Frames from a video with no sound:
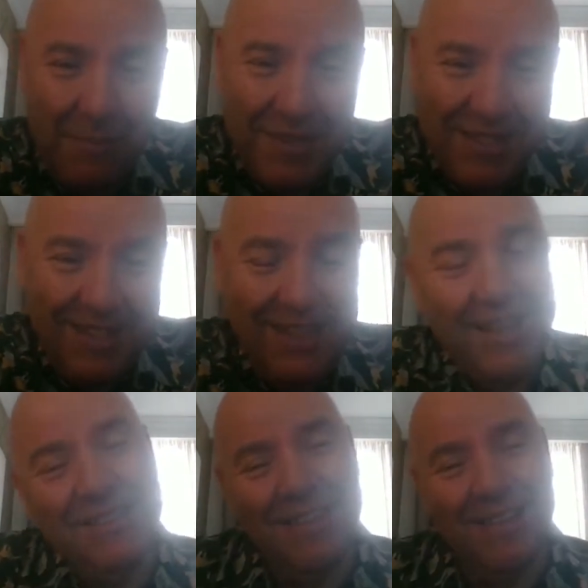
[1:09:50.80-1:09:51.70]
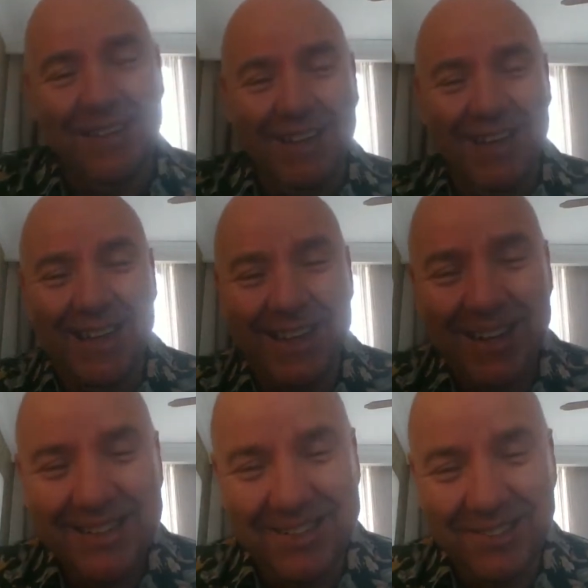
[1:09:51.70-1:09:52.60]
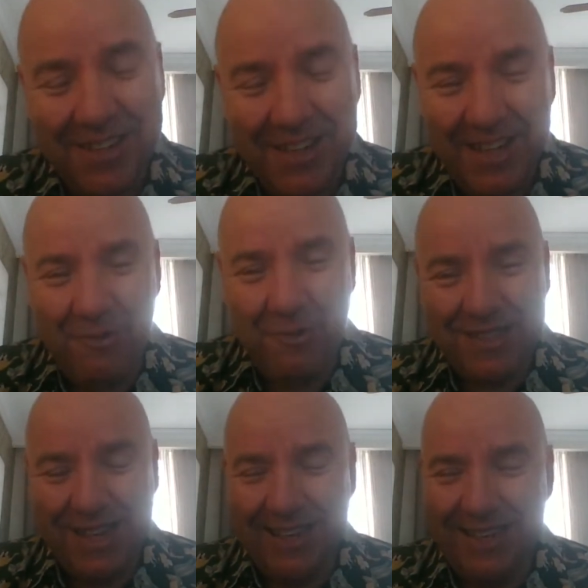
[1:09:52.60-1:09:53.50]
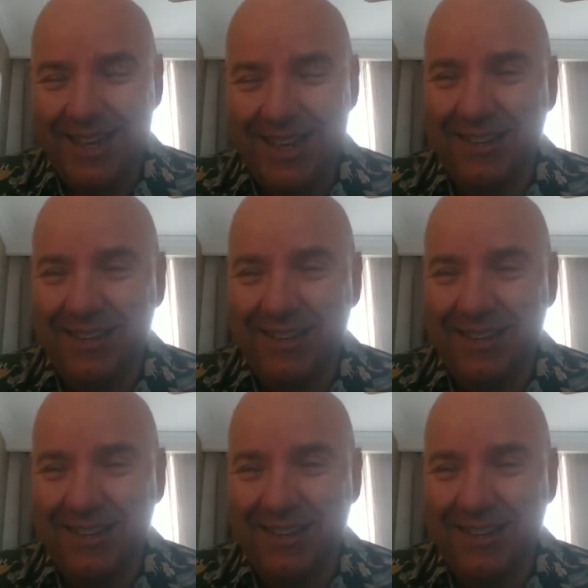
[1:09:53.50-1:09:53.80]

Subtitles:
missing links there. So it was like